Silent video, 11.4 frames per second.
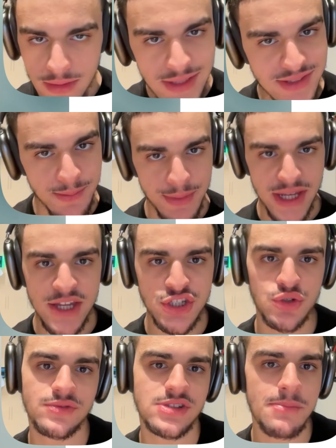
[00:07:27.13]
This is a big
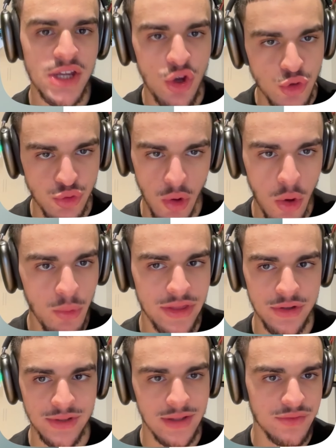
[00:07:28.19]
issue. If something goes wrong with
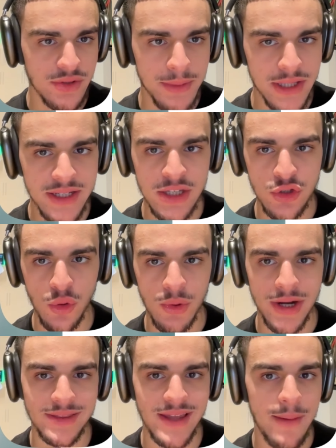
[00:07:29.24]
your deliverability, you don't
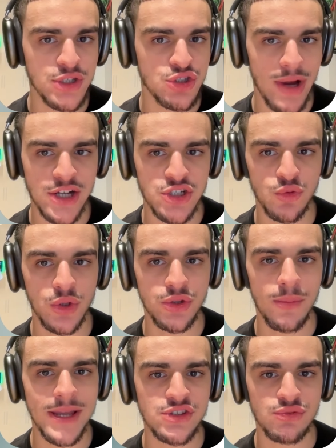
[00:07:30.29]
want to damage your actual
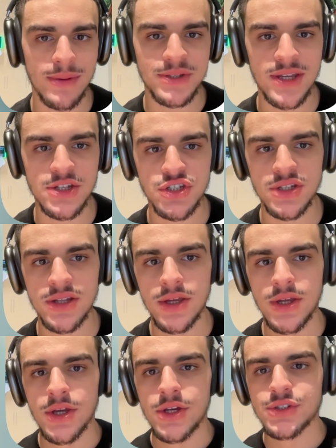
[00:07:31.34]
domain's reputation.
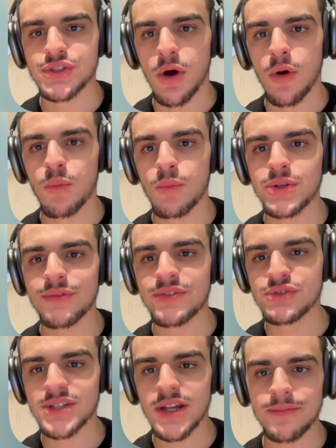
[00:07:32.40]
So if
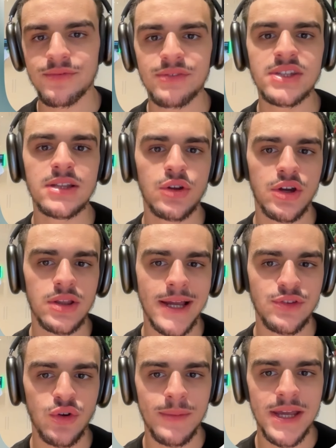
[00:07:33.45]
you set up 50
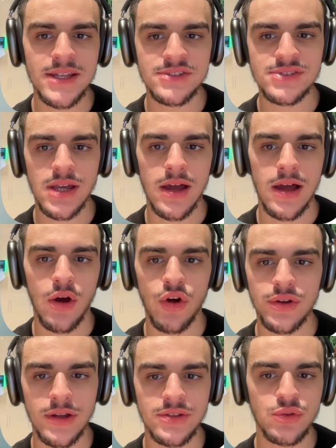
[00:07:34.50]
lookalike domains
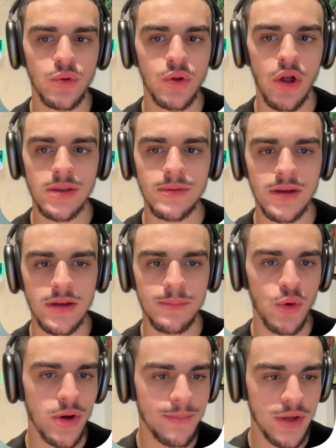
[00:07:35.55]
on a tool called
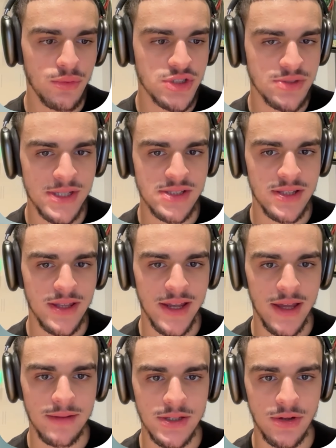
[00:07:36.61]
Porkbud, which is basically like
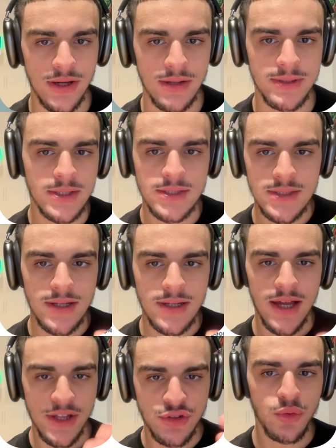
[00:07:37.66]

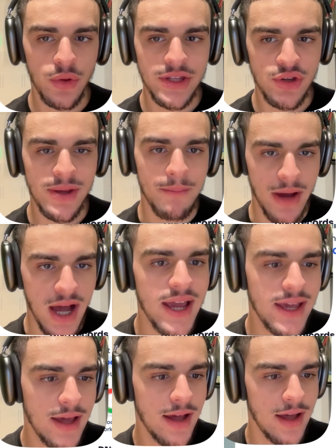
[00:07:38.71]
a tool that you can
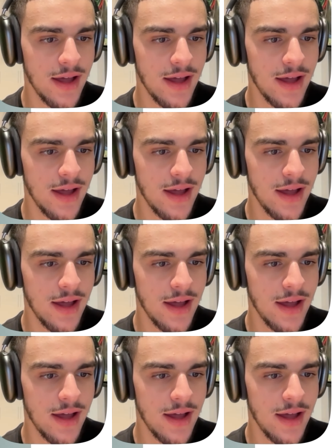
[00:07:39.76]
buy